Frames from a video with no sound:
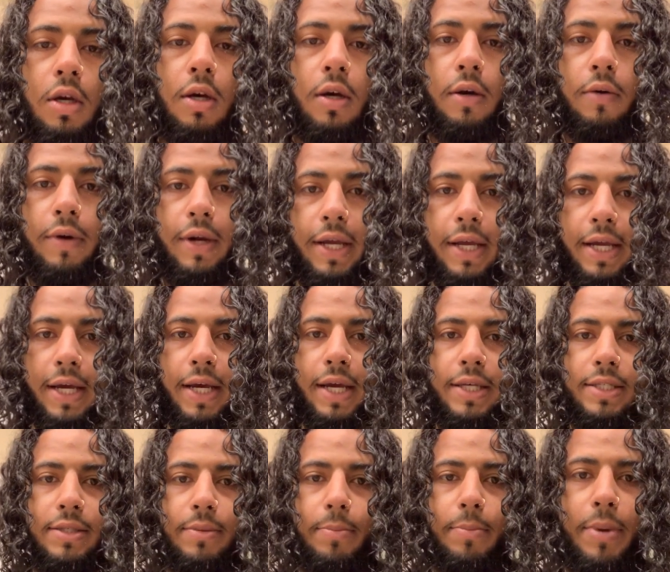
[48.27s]
All right,
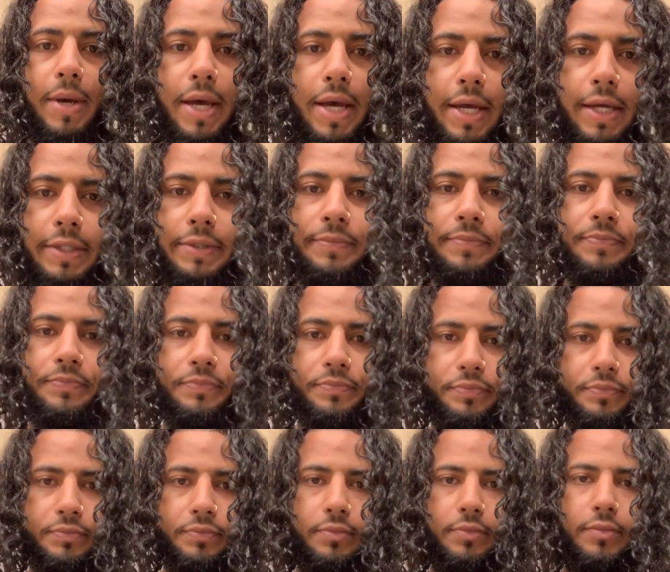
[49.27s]
guys, I'm back.
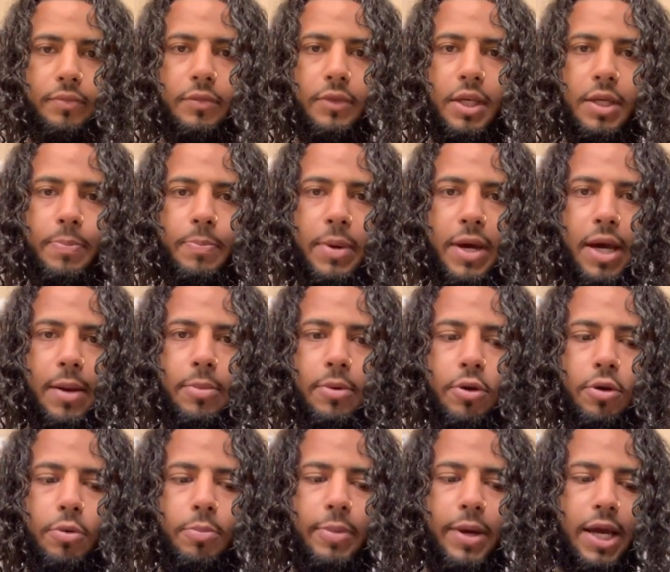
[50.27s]

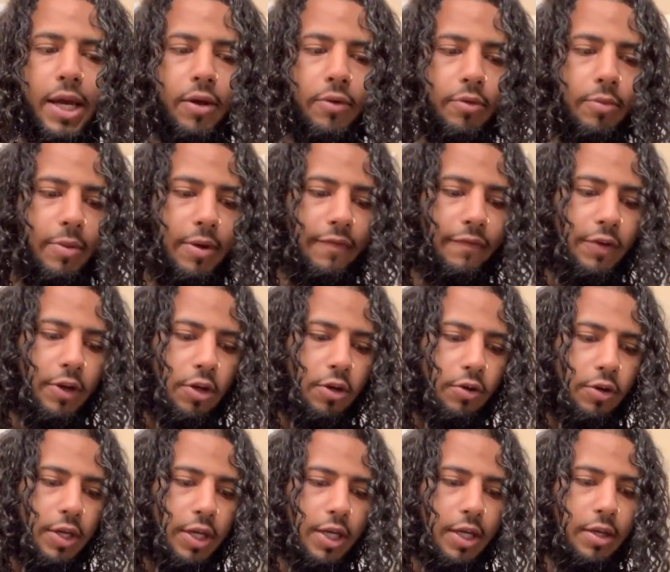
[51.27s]
Pablo back with my video
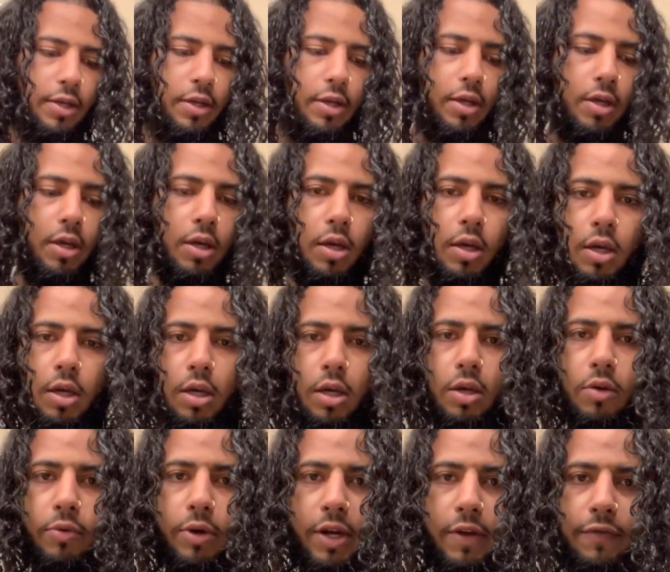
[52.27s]
again,
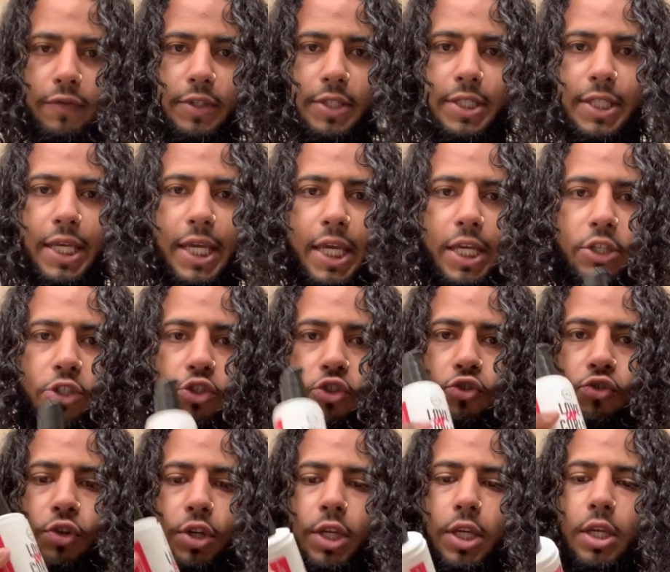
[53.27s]
ready for stage
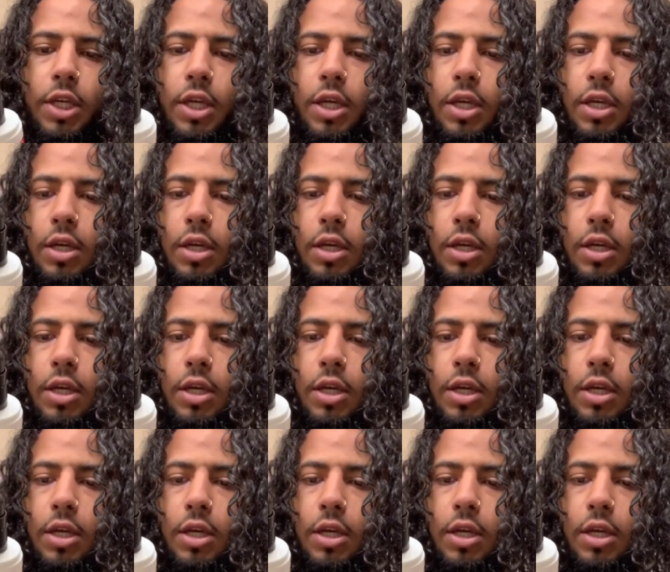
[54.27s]
3.